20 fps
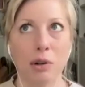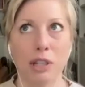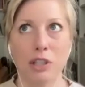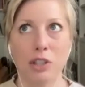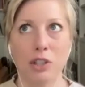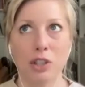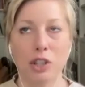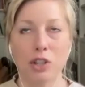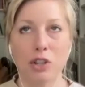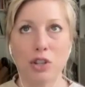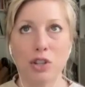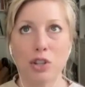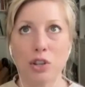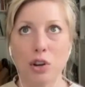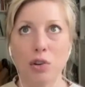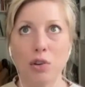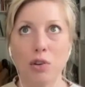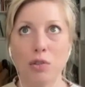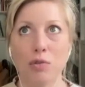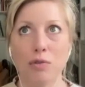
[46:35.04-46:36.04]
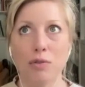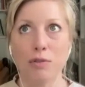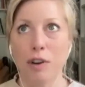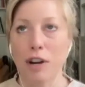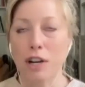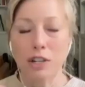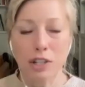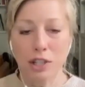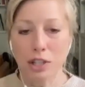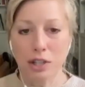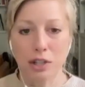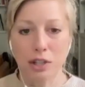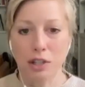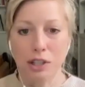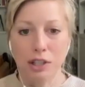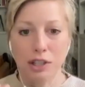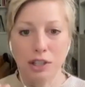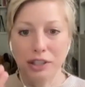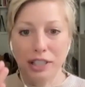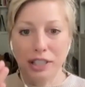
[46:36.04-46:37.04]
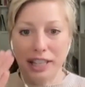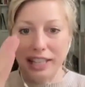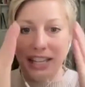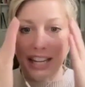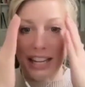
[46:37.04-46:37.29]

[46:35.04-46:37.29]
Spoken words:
It's just so farcical that